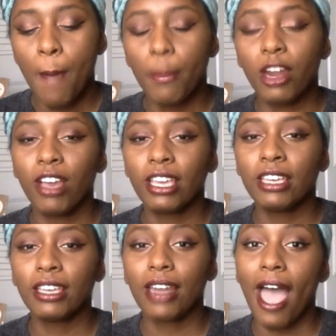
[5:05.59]
But if I could
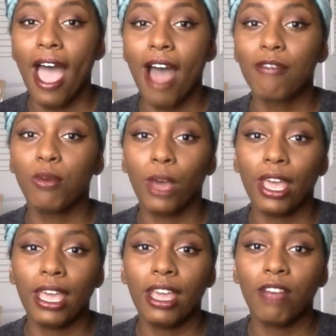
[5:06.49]
get
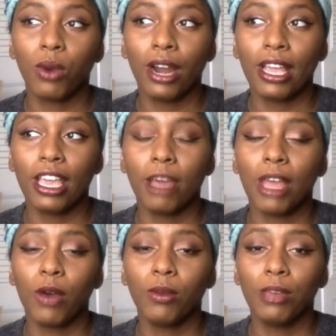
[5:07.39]
halfway of where I am,
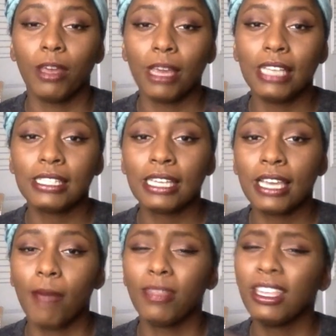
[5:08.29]
that would be amazing.
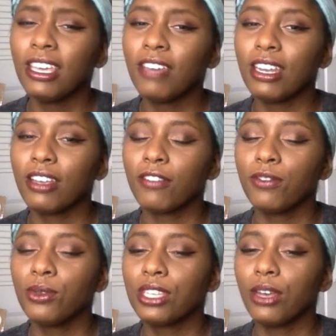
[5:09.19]
I'm thinking of getting a
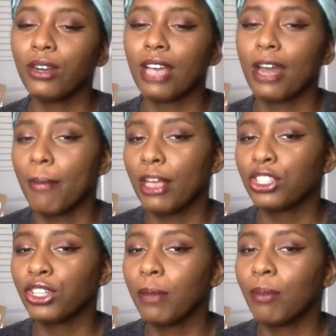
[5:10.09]
food scale to kind of
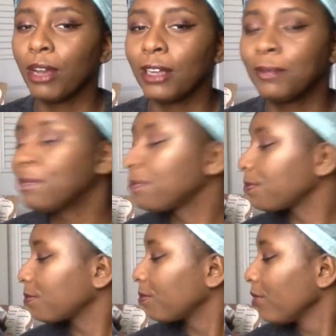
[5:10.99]
measure it, but
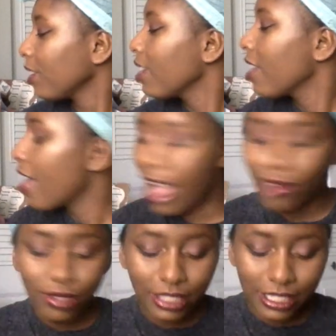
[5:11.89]

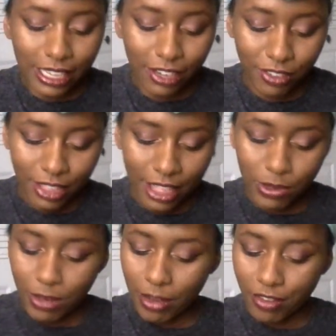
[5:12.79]
I'm really excited for that. That's
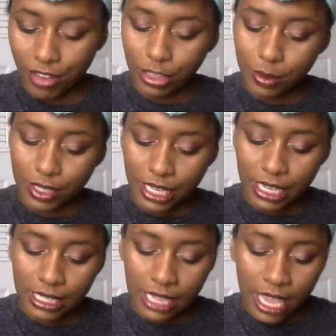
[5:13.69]
one of my favorite
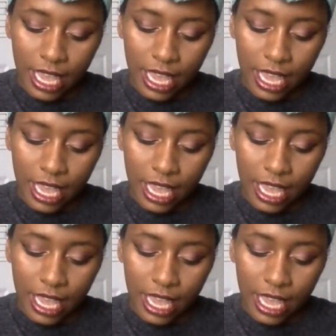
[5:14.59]
lipsticks.